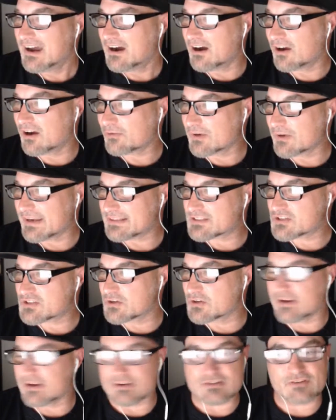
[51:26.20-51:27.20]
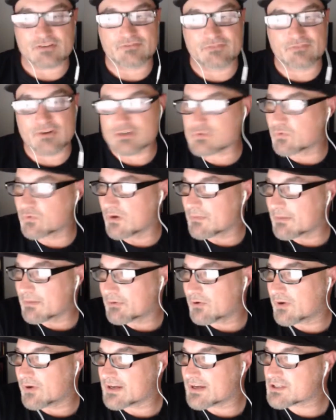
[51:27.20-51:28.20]
All right. So here's our first
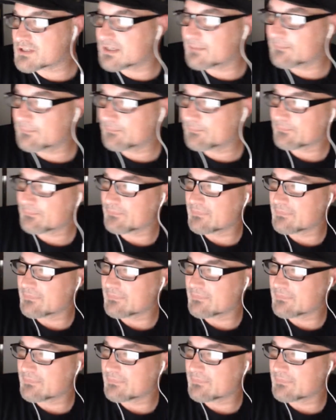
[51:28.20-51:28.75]
warm-up question.